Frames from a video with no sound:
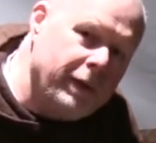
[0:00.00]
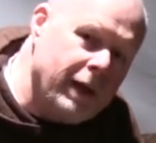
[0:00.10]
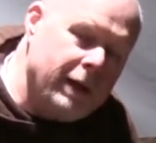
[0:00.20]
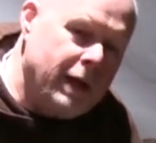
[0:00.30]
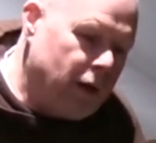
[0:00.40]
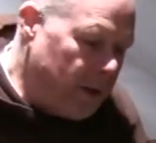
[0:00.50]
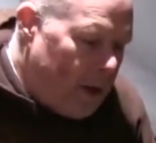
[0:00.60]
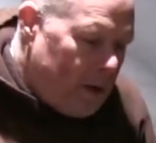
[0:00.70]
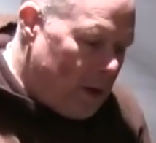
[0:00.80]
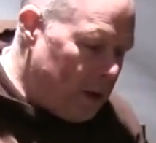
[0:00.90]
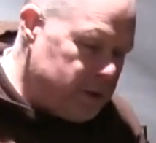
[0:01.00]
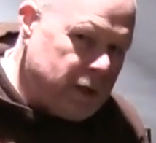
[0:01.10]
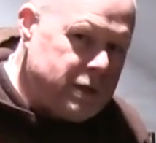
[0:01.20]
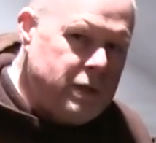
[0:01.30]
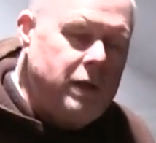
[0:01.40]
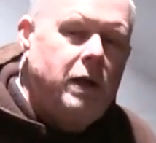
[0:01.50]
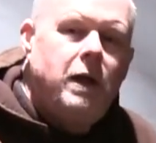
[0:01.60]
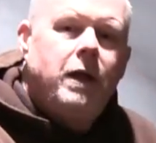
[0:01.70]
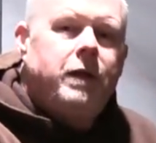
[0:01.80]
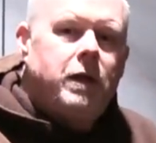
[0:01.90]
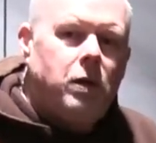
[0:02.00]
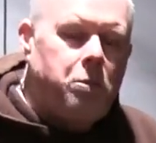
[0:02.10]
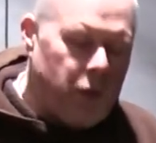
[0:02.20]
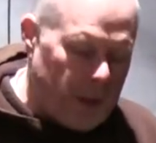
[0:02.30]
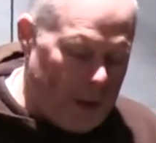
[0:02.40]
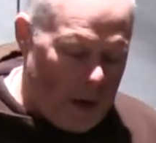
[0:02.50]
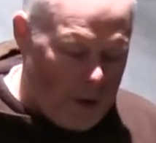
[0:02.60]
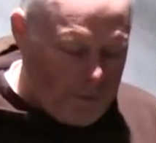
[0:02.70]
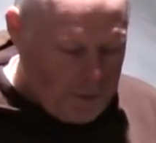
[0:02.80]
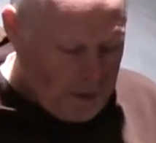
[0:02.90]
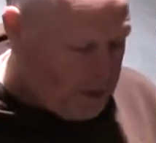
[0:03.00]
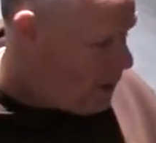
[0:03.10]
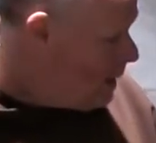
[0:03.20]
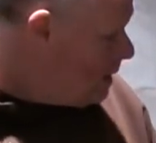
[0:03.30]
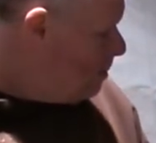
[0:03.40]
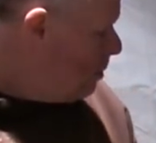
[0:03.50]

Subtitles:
and then I'll get it all adjusted. Then I'll pull it off and then